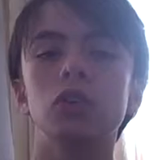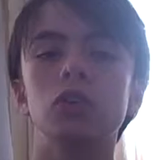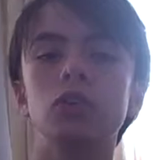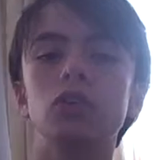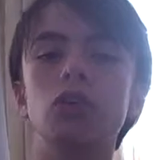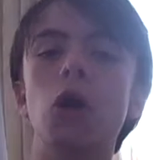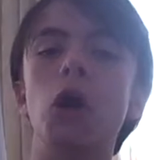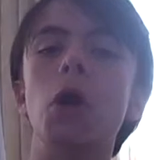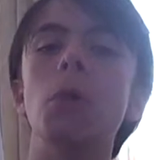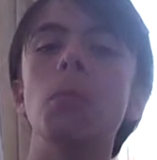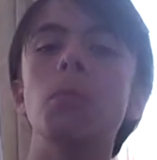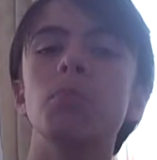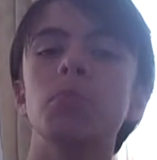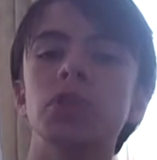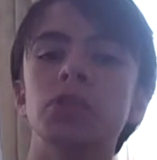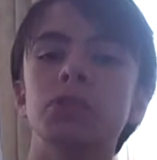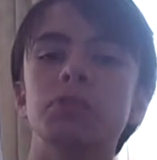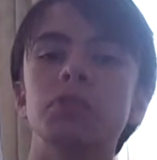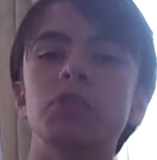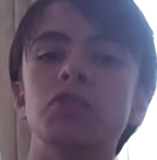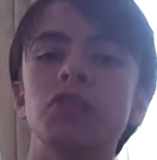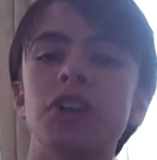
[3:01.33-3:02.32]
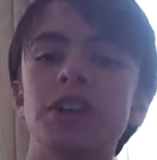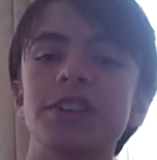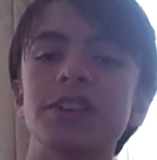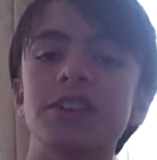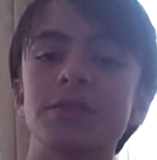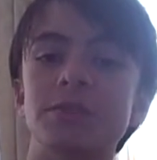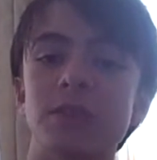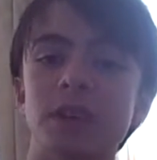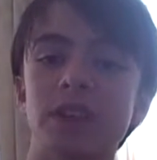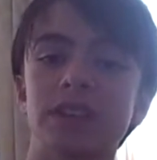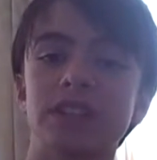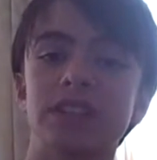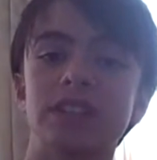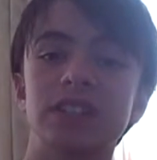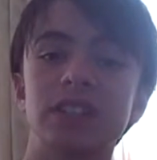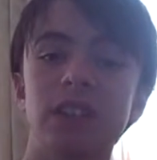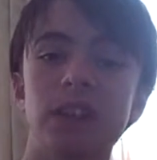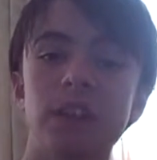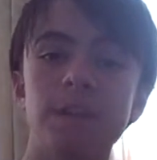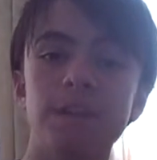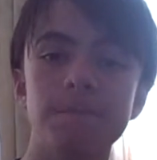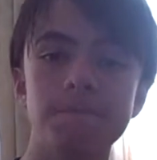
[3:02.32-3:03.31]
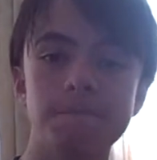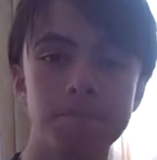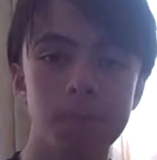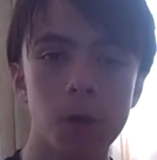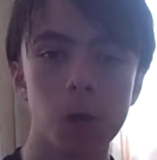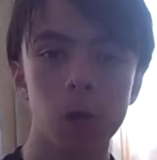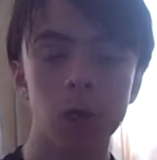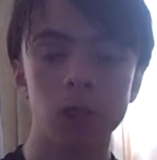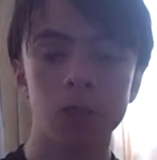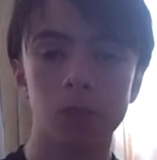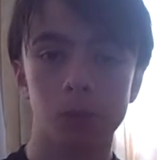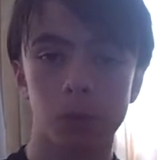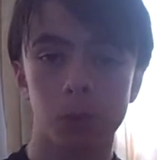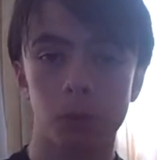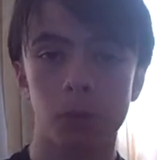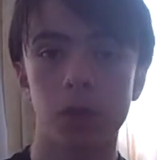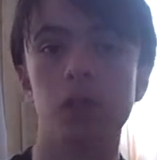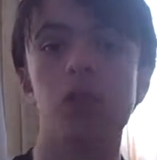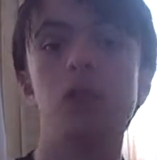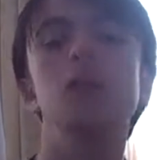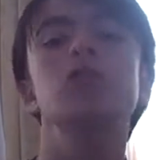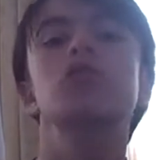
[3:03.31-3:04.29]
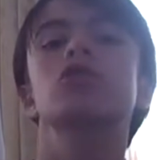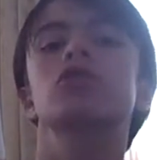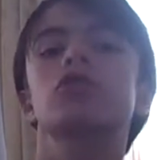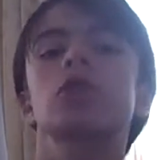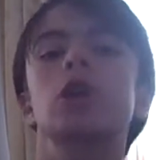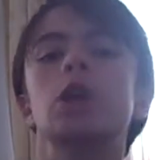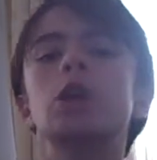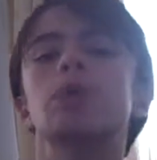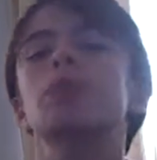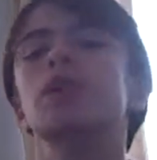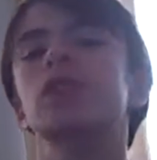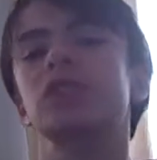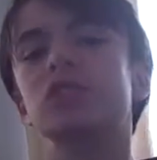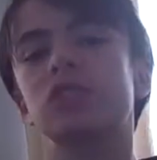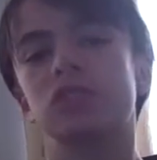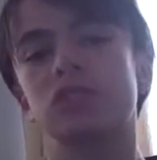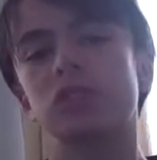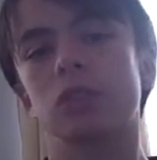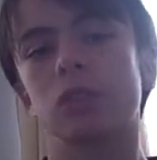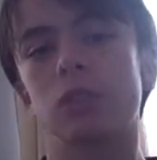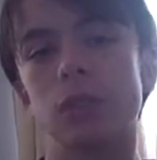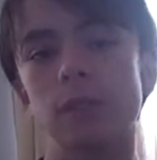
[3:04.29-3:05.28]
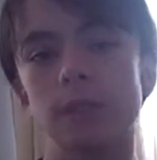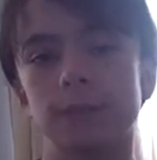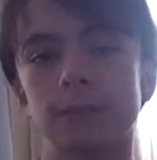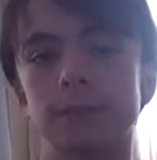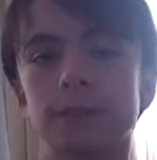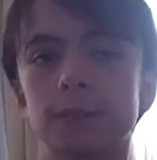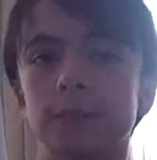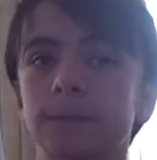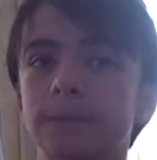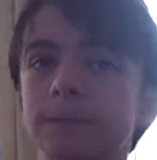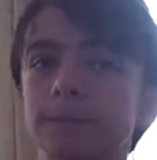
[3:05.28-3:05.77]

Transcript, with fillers: GROM must be randomized, if possible. Mainly just randomized systems.